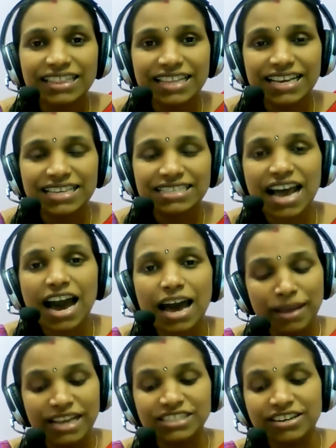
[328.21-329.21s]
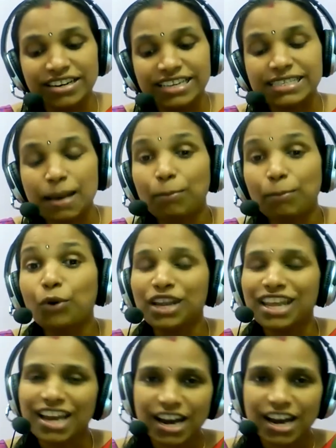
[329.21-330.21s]
these are majorly
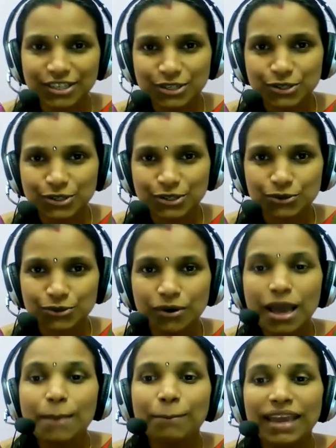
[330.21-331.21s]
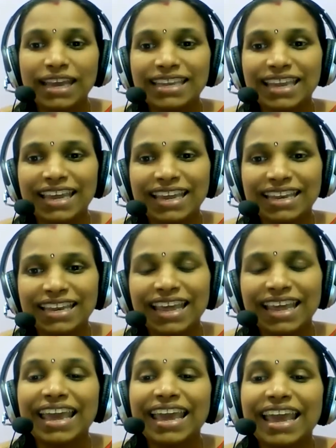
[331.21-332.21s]
supporting us to maintain
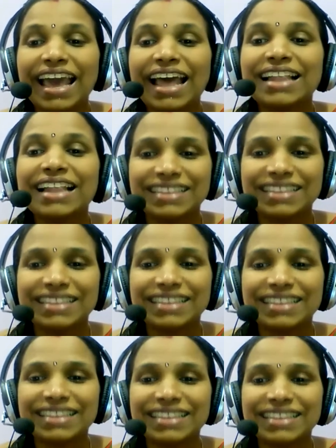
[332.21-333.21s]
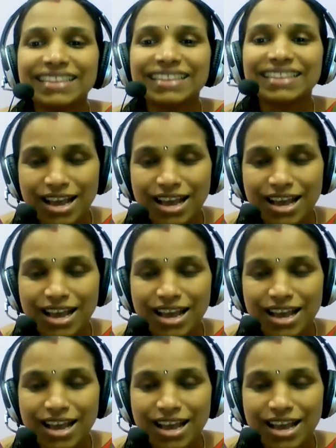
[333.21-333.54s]
a healthy life.